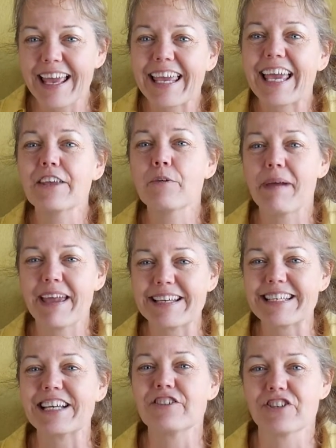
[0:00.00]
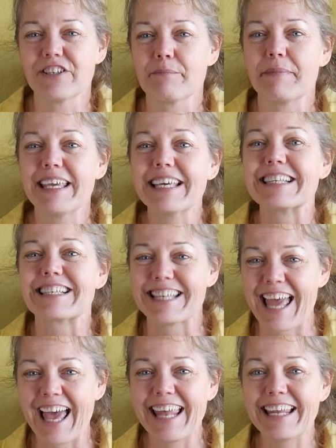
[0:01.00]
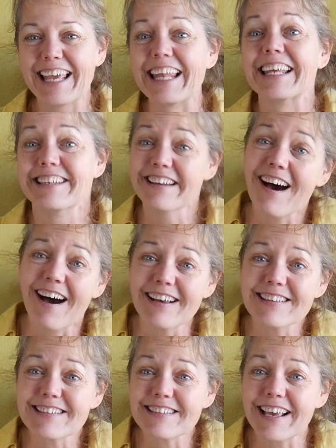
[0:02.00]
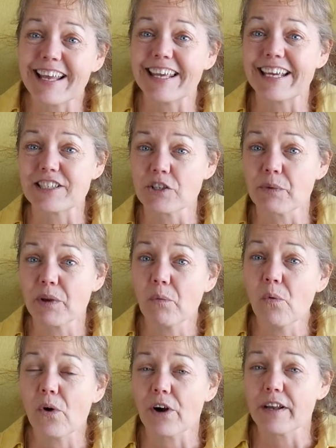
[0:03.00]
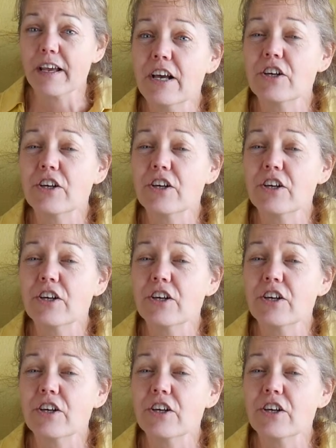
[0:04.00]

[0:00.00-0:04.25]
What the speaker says: Can't you pay attention to me instead? And he does, and he gets a reward.